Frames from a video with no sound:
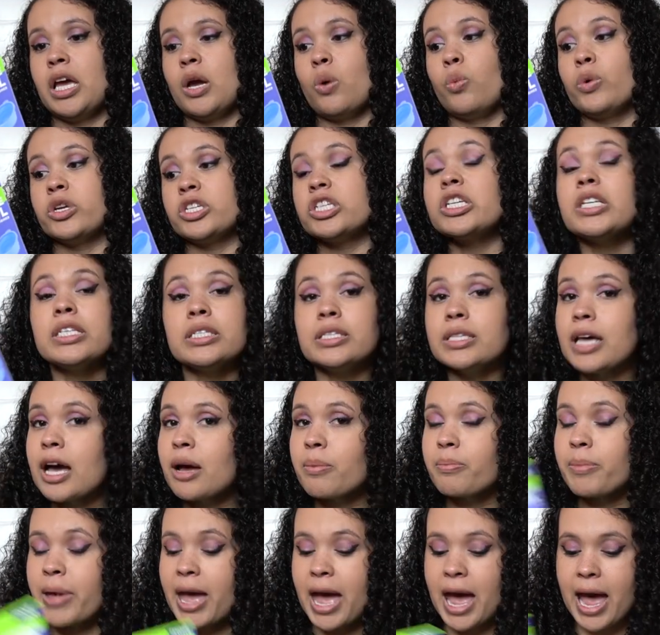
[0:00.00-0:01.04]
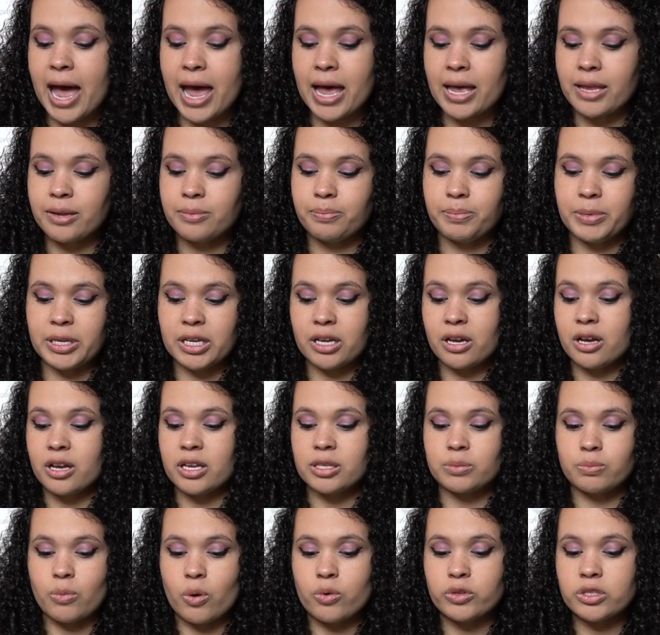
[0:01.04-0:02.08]
which is not bad
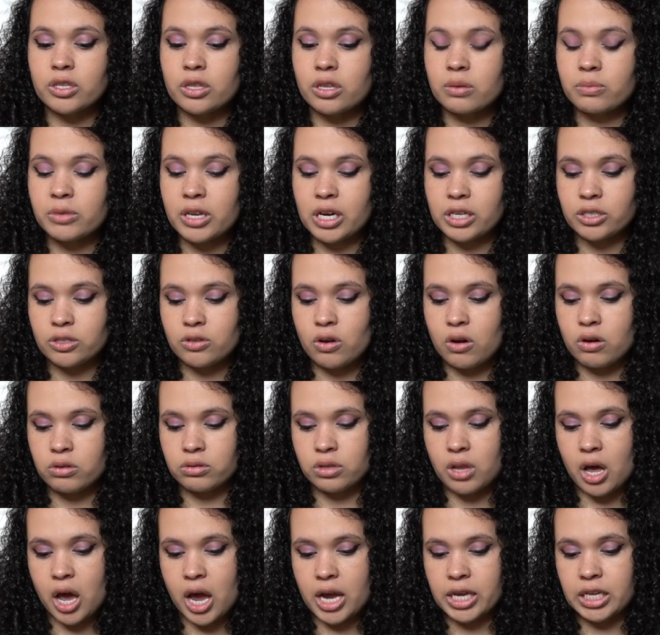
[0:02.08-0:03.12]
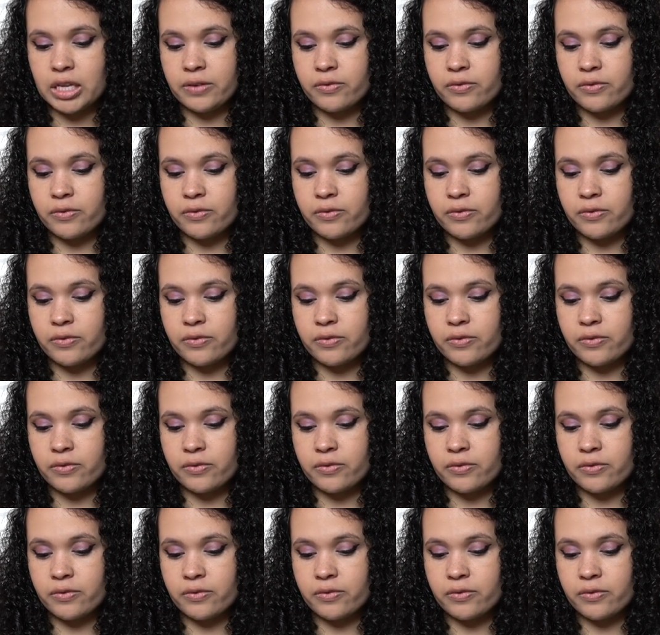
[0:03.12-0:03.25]
because most of them that I saw online,